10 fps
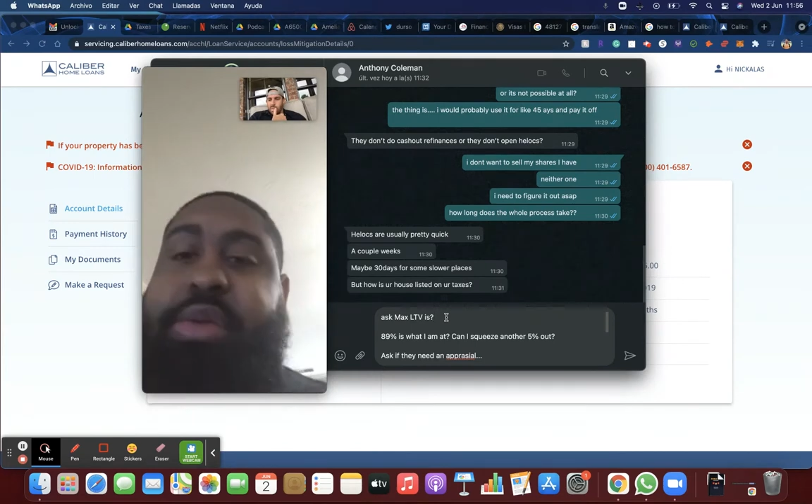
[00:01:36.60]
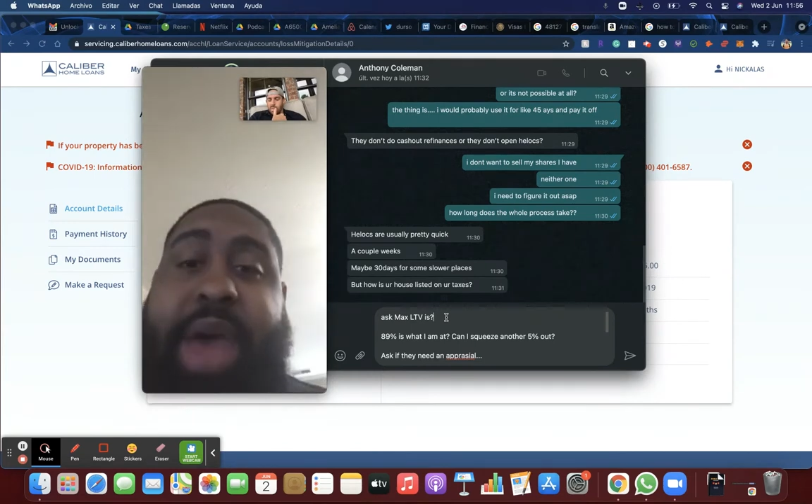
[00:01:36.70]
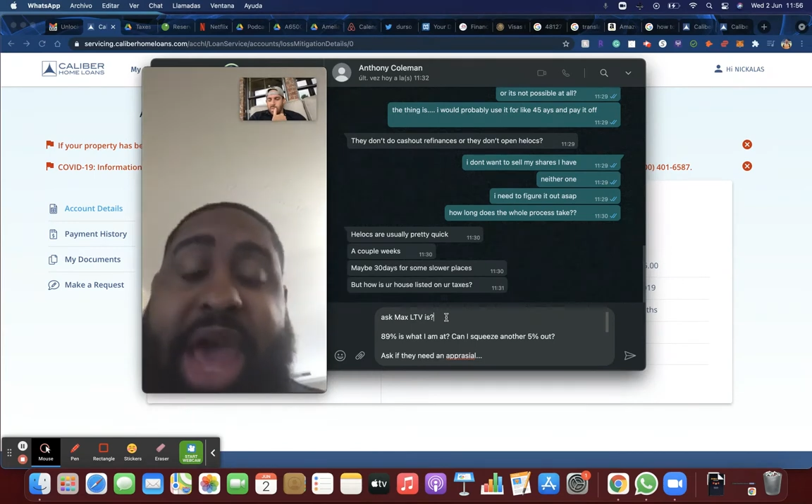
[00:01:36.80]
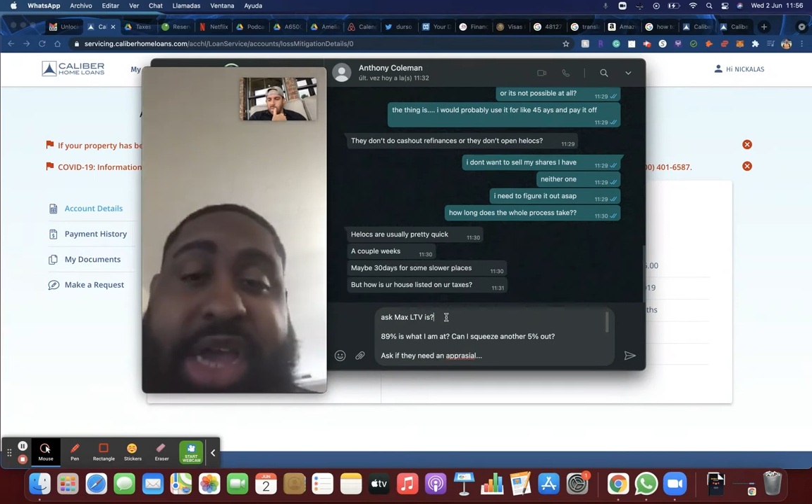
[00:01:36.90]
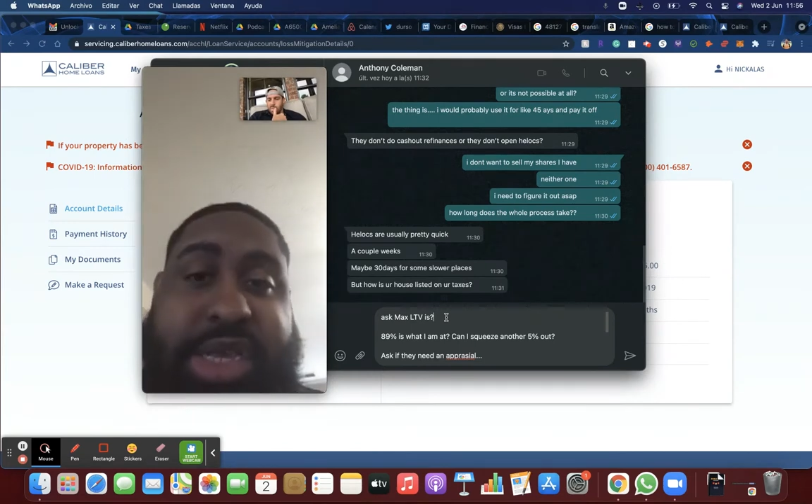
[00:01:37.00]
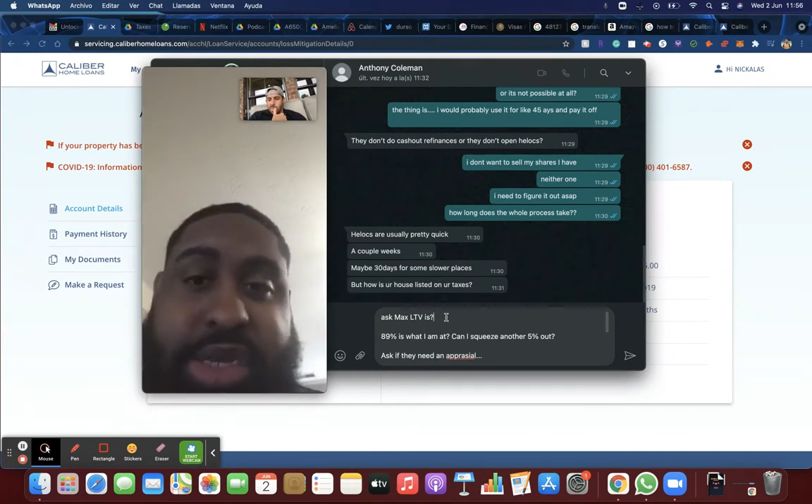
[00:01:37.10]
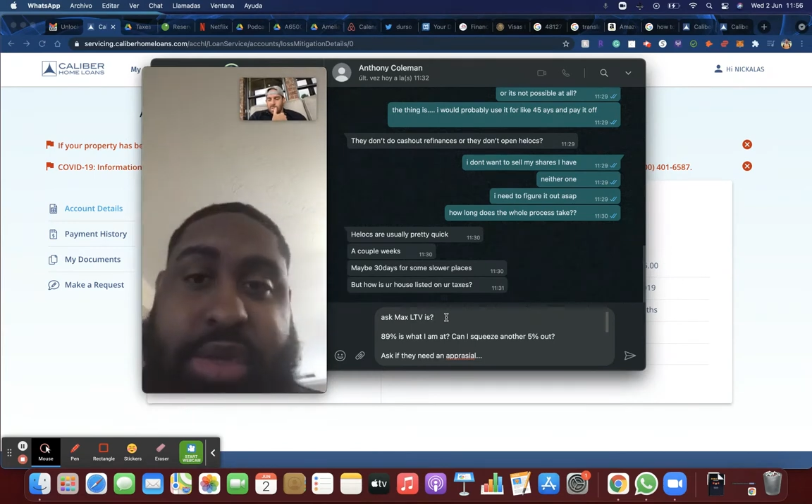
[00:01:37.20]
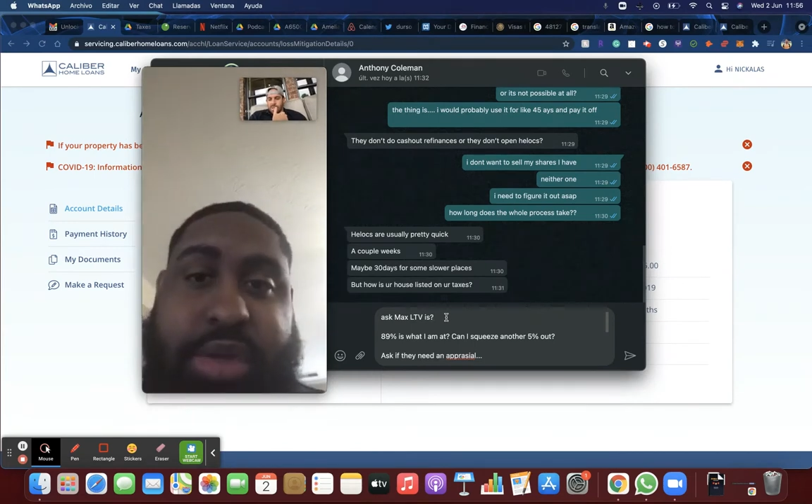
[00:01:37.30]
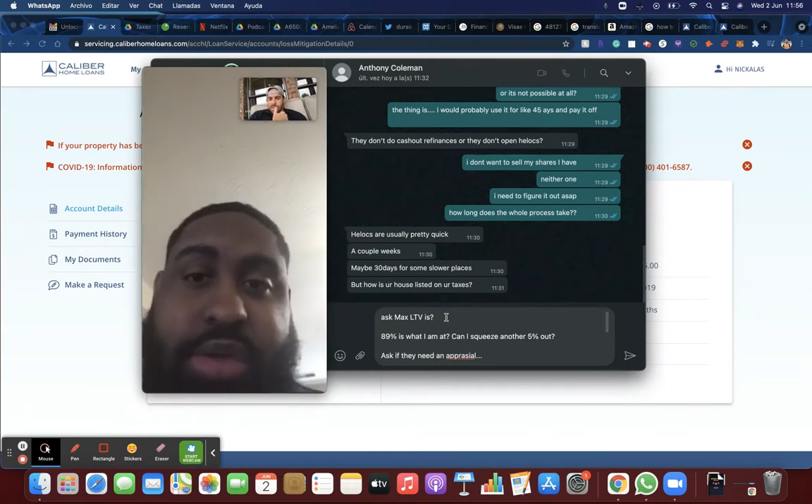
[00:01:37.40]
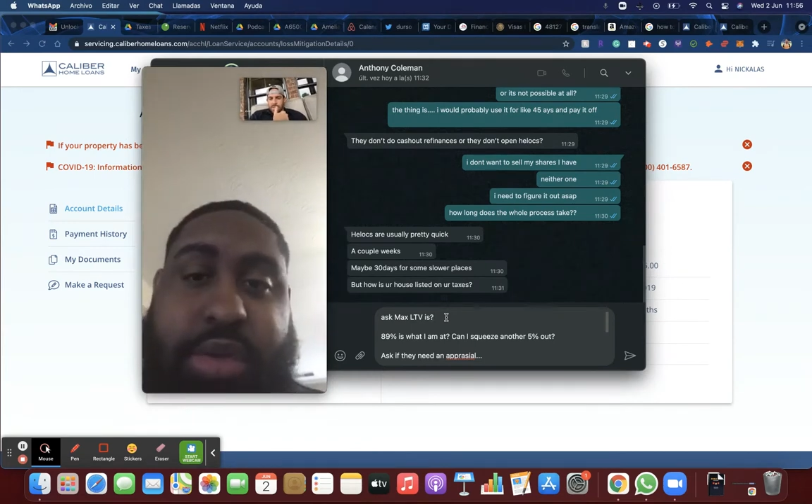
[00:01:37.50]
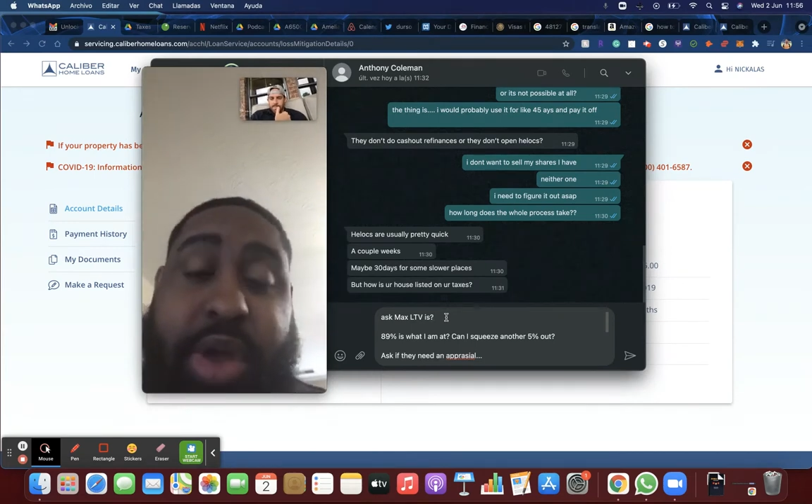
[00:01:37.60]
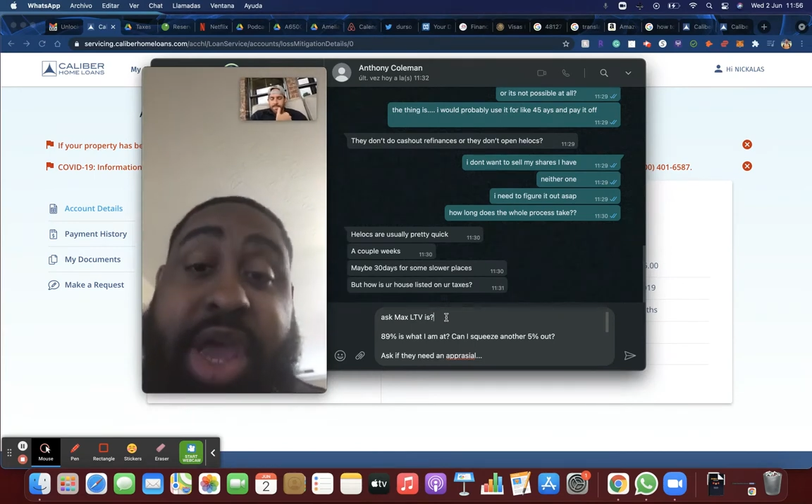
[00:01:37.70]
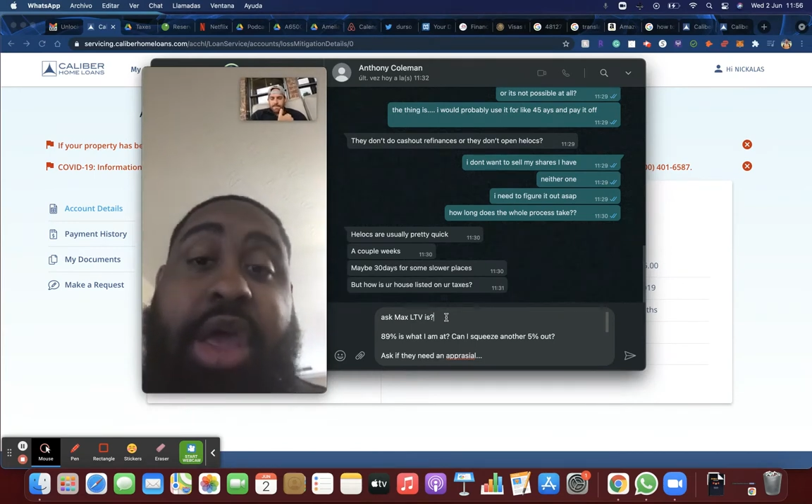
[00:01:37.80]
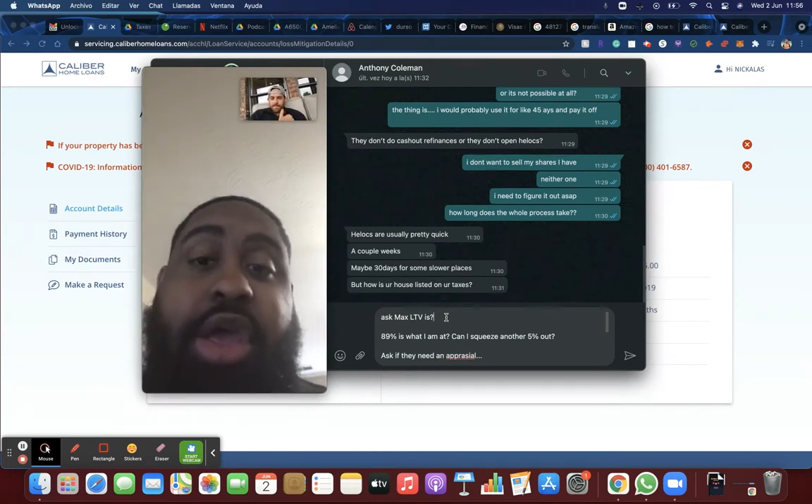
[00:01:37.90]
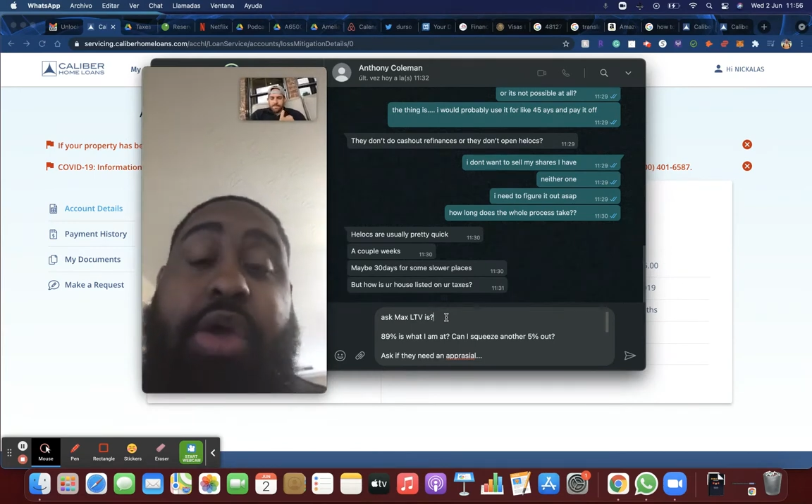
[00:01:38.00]
max,
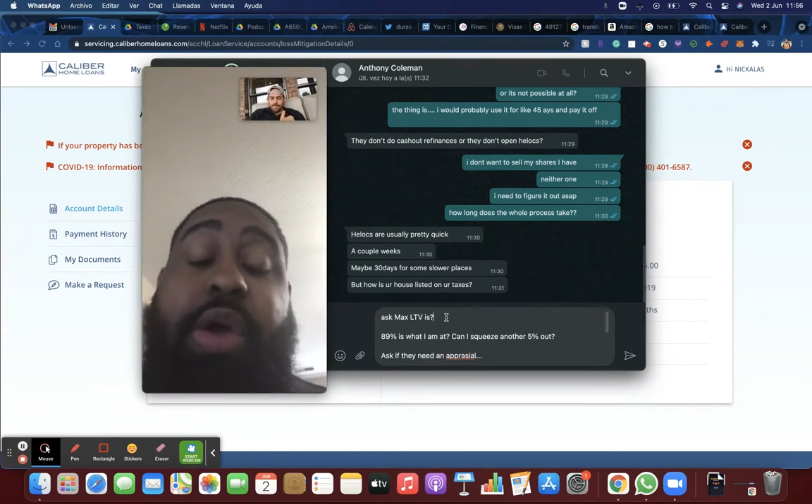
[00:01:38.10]
right?